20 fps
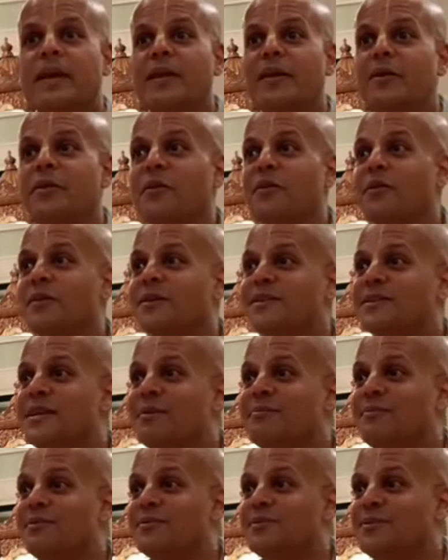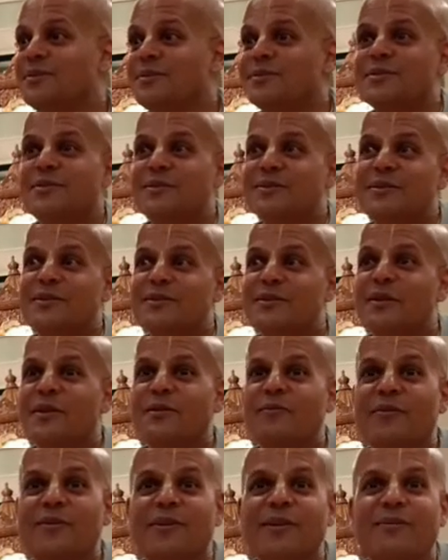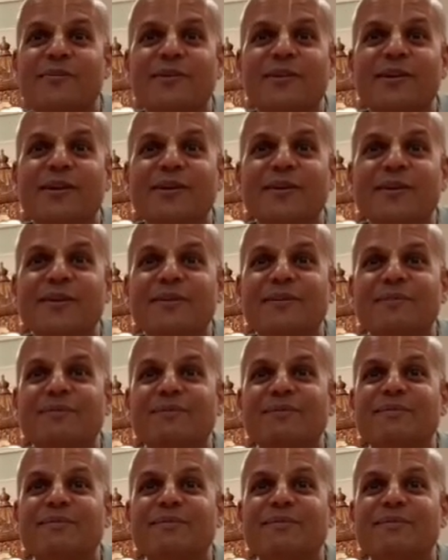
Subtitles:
Any other examples? These are all very, very good.